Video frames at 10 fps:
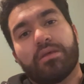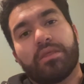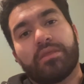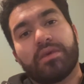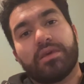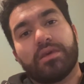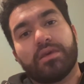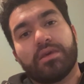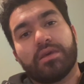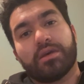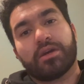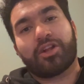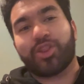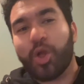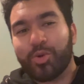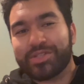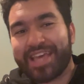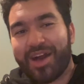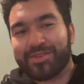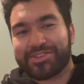the closed
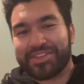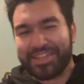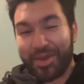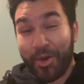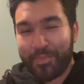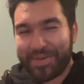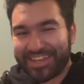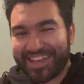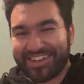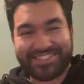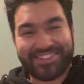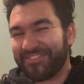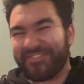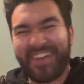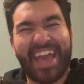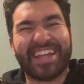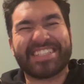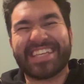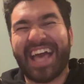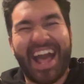council and the open council,
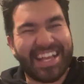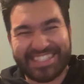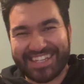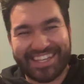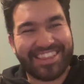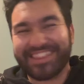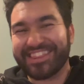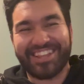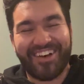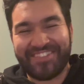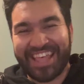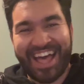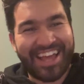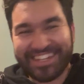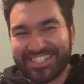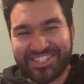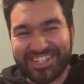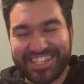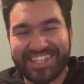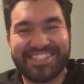fantastic. Love that.
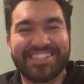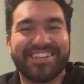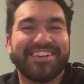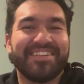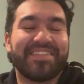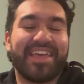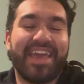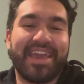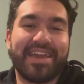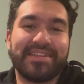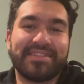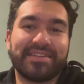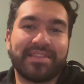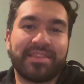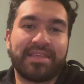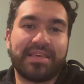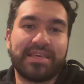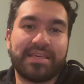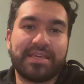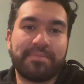Genius. And
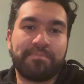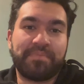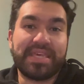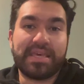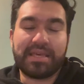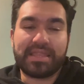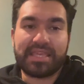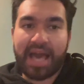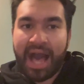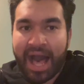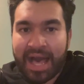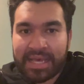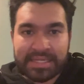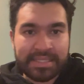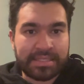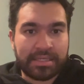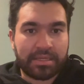the being the eyes